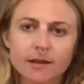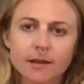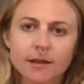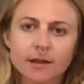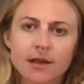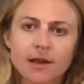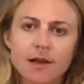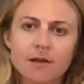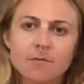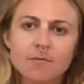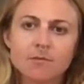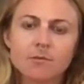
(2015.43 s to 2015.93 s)

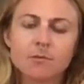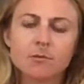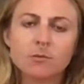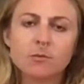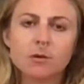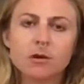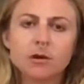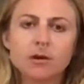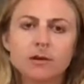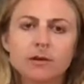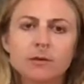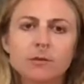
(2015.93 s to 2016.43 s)
And we'll
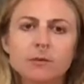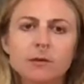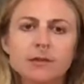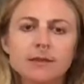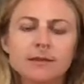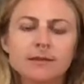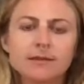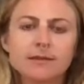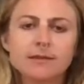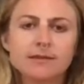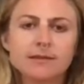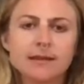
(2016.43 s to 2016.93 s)
work with
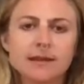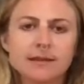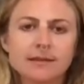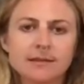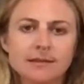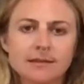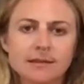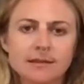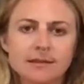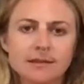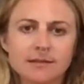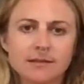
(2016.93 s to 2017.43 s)
the
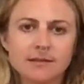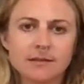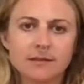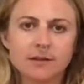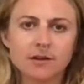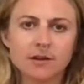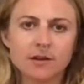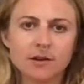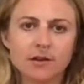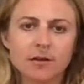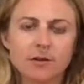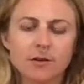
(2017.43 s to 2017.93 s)
senses to
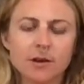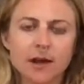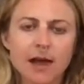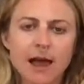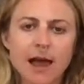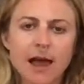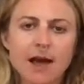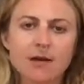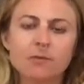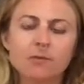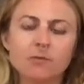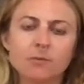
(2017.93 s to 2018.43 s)
go
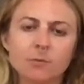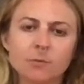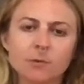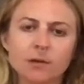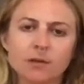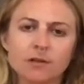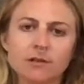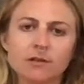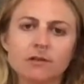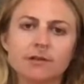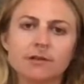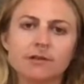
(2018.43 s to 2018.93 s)

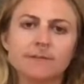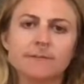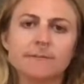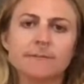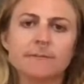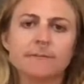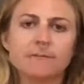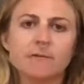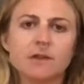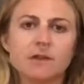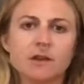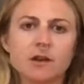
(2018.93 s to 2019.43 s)
outwards,
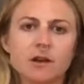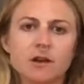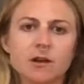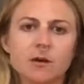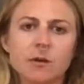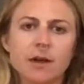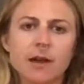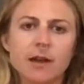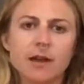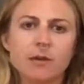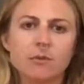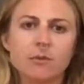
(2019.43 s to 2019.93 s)
to
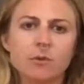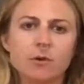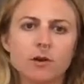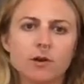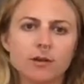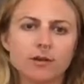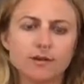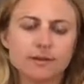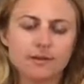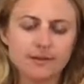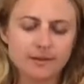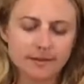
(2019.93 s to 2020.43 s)
go
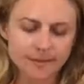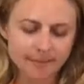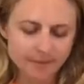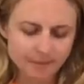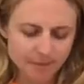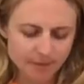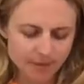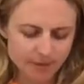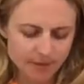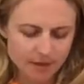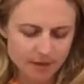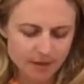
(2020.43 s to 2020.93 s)
inwards.
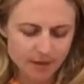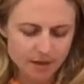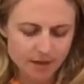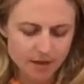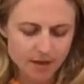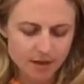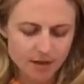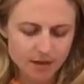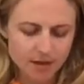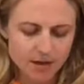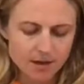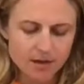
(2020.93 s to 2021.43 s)

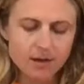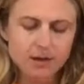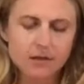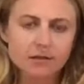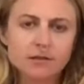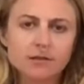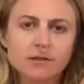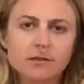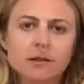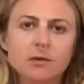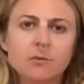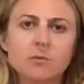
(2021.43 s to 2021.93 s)

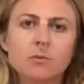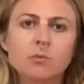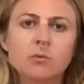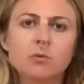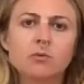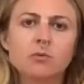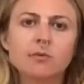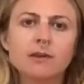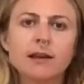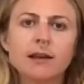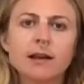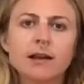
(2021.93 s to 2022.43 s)
So
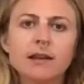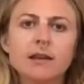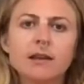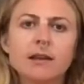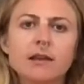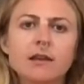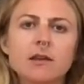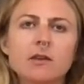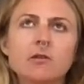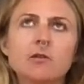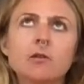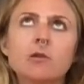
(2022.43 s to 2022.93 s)

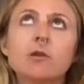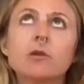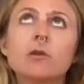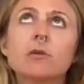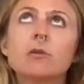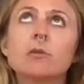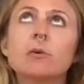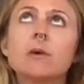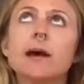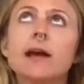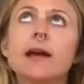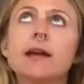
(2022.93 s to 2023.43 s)
bringing your
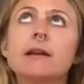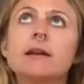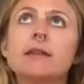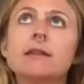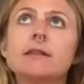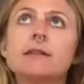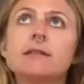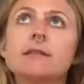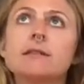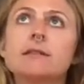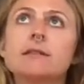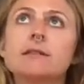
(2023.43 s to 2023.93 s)

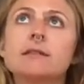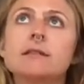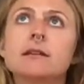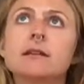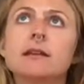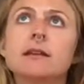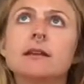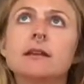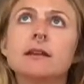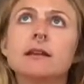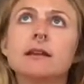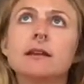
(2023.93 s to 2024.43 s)
awareness
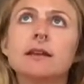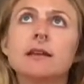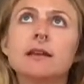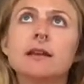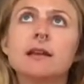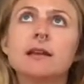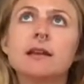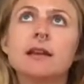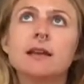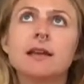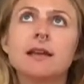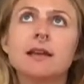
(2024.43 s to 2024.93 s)

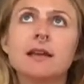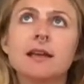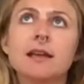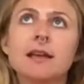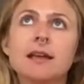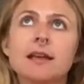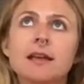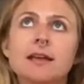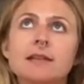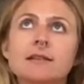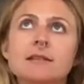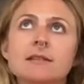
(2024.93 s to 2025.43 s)

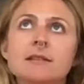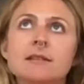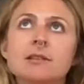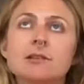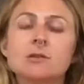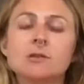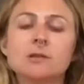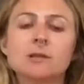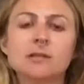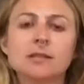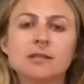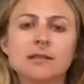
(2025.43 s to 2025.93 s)
into
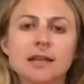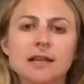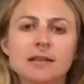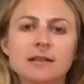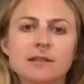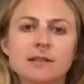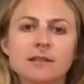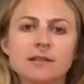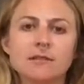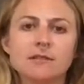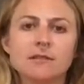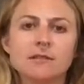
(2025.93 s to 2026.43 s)
your
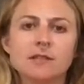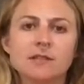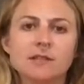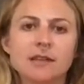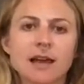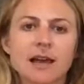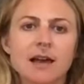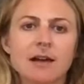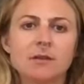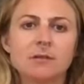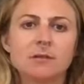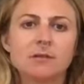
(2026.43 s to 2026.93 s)
sense of
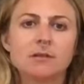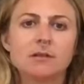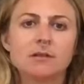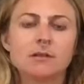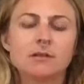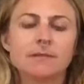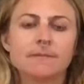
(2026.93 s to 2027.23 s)
sound